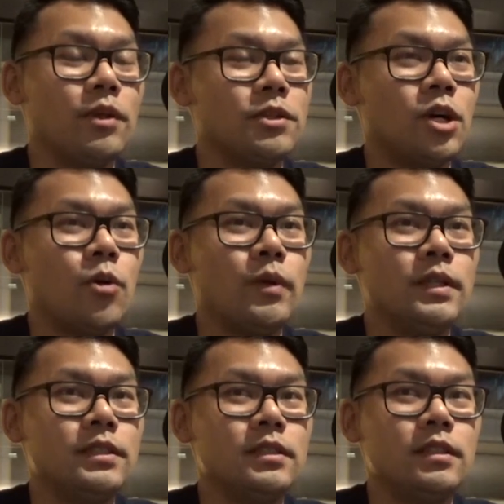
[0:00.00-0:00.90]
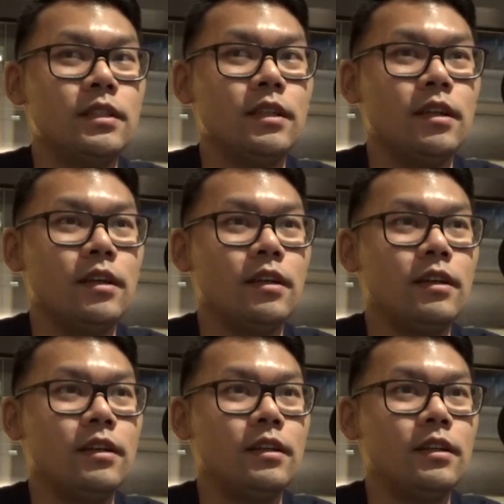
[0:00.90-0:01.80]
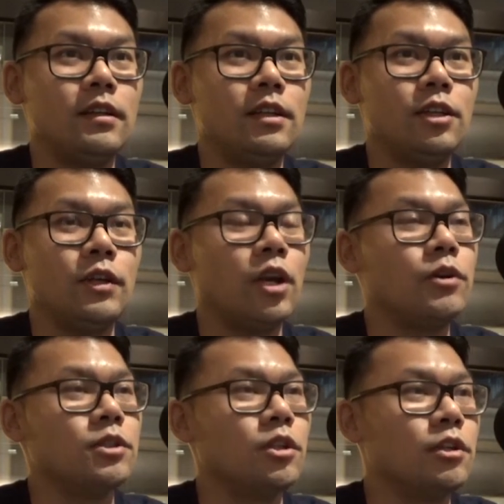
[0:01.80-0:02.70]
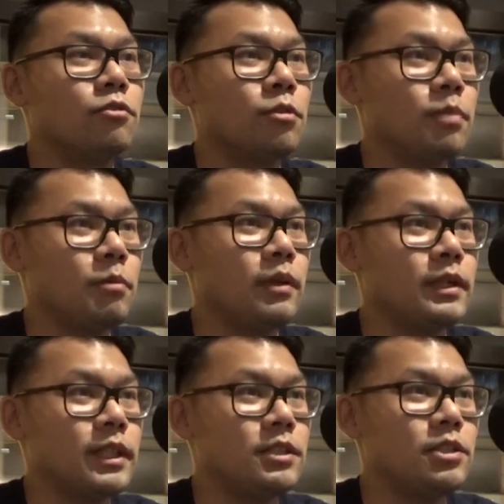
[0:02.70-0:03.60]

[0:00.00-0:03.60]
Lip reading: there's always, you can always learn from people like that